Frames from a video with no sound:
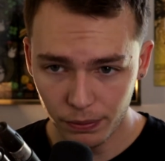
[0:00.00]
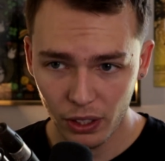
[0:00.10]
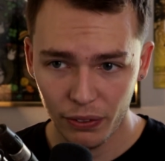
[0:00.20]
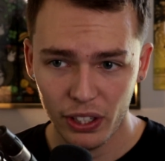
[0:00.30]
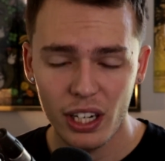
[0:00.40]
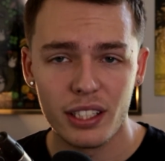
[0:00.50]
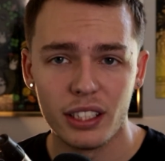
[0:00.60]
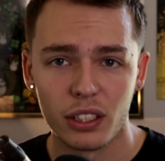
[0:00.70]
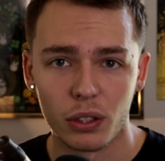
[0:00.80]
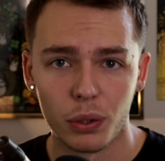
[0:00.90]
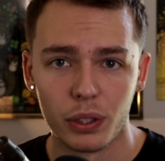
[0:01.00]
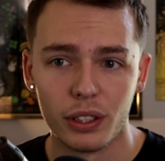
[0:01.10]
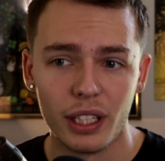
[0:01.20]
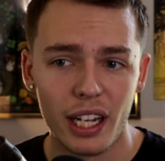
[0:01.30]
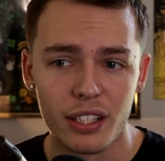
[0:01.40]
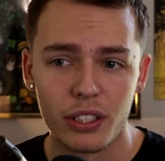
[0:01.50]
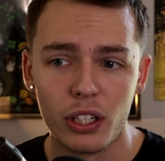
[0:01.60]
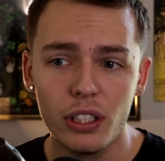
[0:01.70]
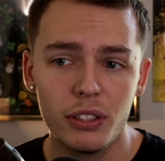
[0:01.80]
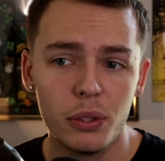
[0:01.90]
if you're 18 or older, it's
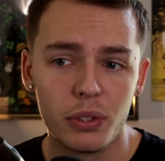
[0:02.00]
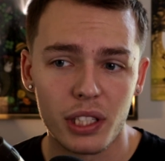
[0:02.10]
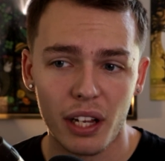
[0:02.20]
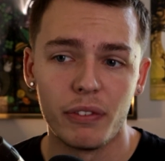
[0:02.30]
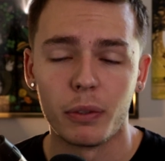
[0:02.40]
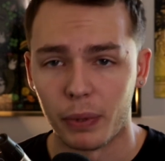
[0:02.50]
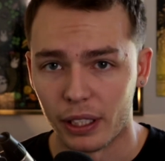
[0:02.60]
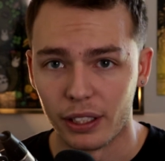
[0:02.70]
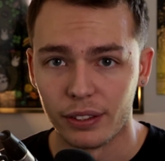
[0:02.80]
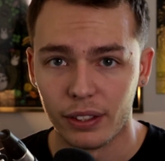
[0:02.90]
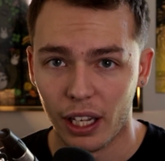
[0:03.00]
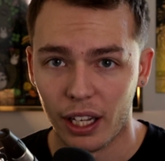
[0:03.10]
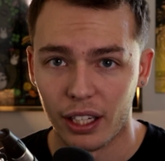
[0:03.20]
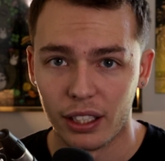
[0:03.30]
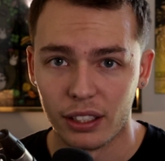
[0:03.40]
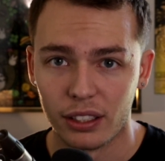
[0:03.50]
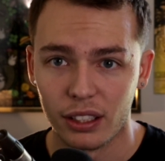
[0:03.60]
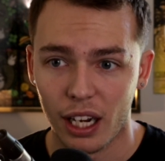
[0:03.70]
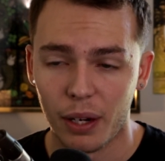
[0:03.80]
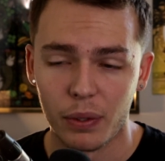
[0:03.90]
good to save your money. And
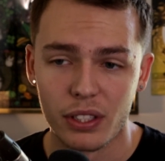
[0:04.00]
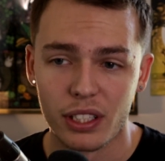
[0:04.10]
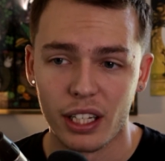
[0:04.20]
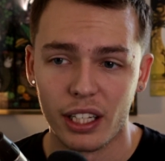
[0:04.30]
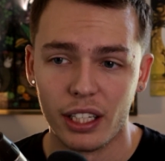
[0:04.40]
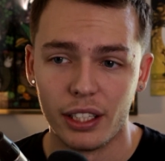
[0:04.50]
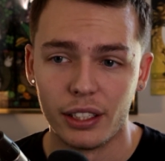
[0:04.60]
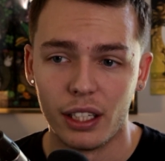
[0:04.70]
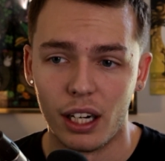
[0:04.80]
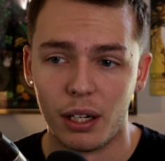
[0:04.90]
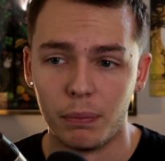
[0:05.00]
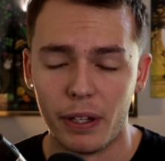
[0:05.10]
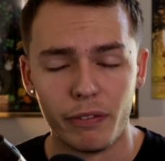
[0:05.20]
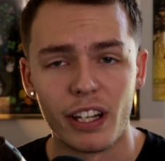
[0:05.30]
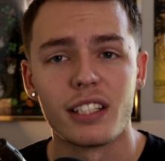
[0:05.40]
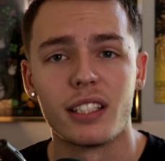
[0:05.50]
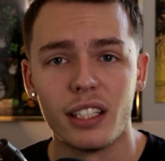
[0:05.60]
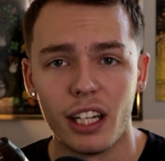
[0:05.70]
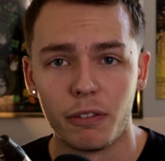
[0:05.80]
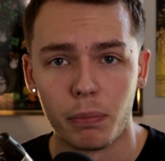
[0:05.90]
I would say invest
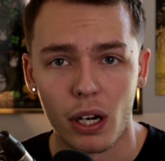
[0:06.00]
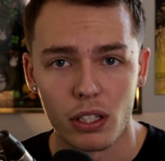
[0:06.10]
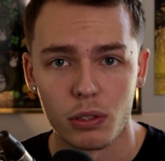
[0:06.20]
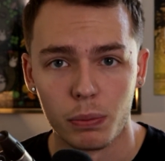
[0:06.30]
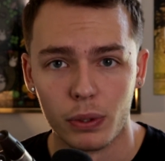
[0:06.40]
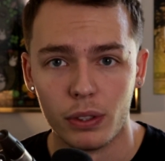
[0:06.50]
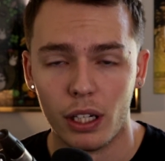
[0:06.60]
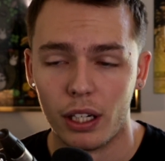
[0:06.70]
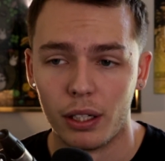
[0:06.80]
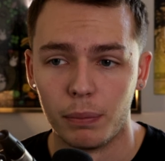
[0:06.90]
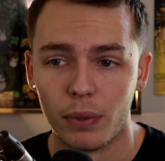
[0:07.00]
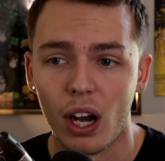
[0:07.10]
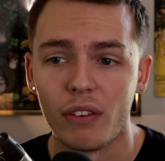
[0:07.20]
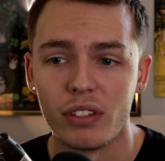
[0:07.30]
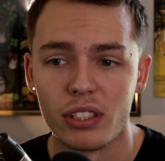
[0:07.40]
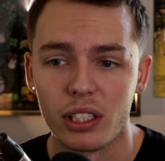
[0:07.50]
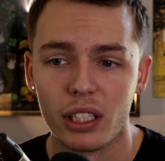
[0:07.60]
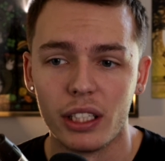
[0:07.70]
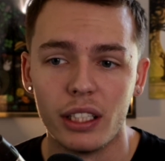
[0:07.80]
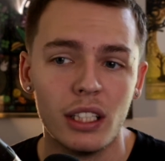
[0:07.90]
it if possible.
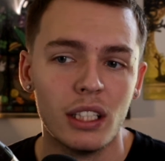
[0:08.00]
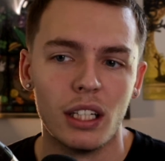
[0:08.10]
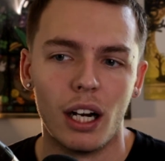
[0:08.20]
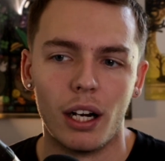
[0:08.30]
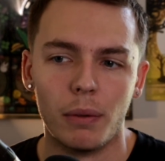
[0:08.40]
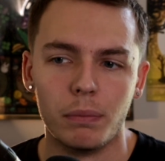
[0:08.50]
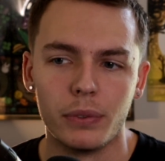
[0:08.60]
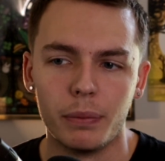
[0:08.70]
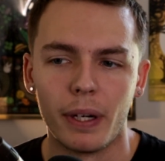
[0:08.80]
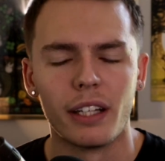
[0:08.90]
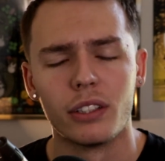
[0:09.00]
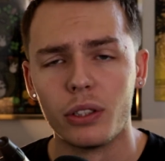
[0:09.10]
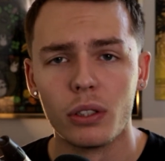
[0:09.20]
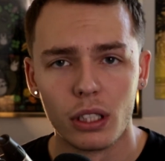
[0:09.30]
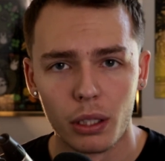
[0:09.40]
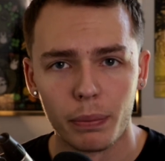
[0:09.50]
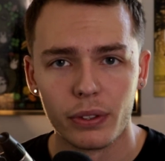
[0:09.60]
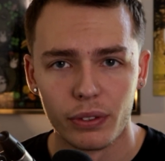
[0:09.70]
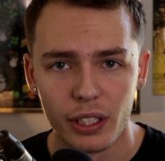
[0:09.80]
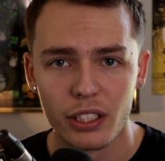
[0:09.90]
Obviously, you might have to do a little bit
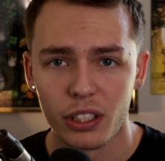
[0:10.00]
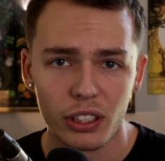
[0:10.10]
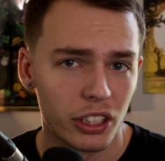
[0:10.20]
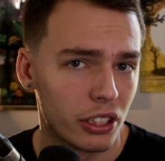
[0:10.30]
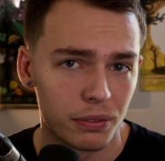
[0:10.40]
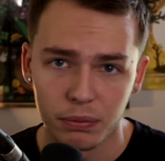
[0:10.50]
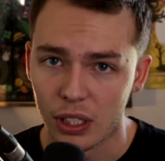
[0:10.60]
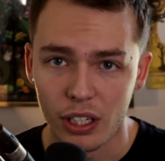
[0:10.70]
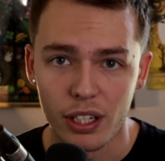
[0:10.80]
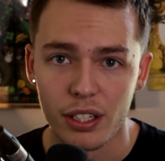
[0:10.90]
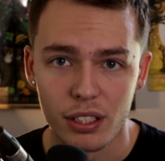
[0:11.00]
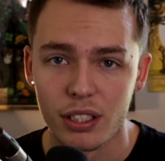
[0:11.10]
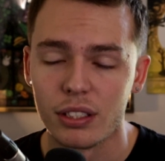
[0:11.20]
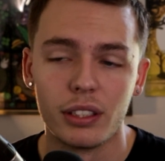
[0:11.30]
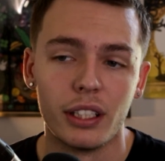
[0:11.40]
of research. There is,